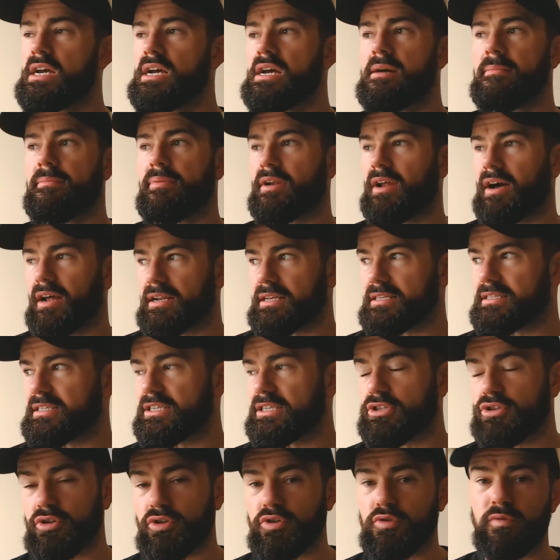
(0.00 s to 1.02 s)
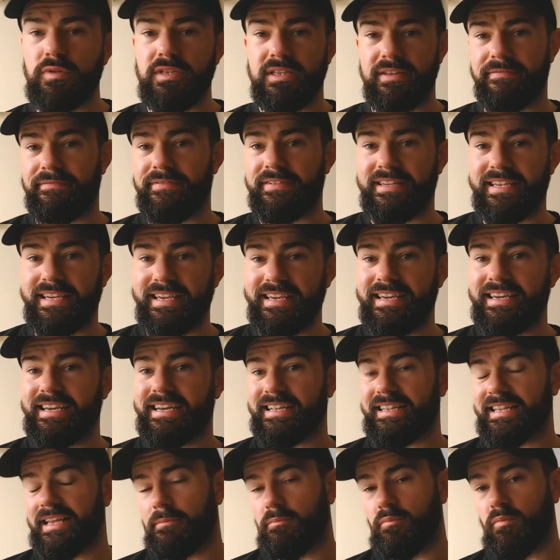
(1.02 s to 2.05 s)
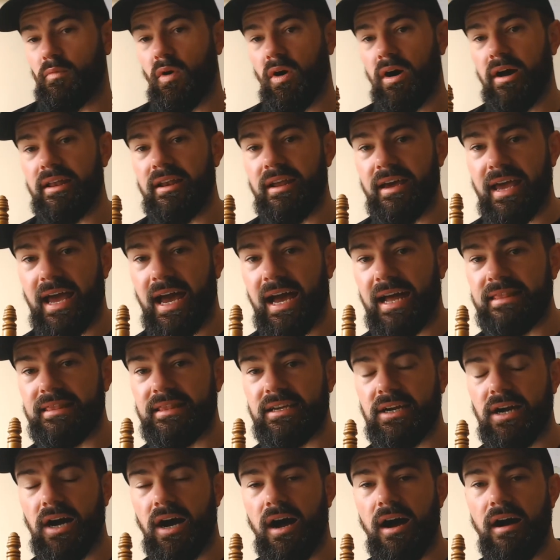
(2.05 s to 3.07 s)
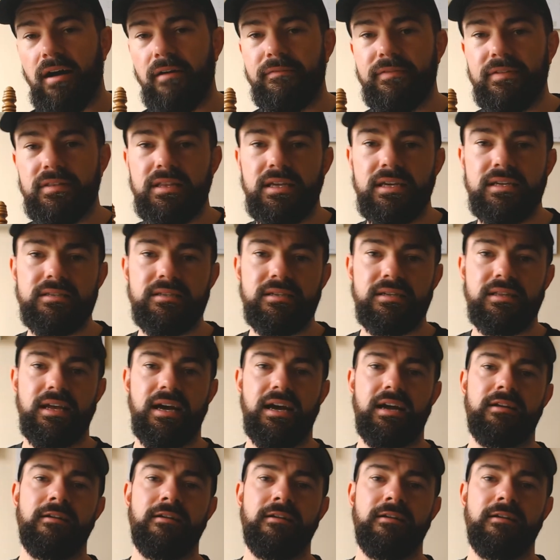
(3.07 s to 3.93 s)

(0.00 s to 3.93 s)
but honestly, just with the fatigue, and then while I had the cough and things like that,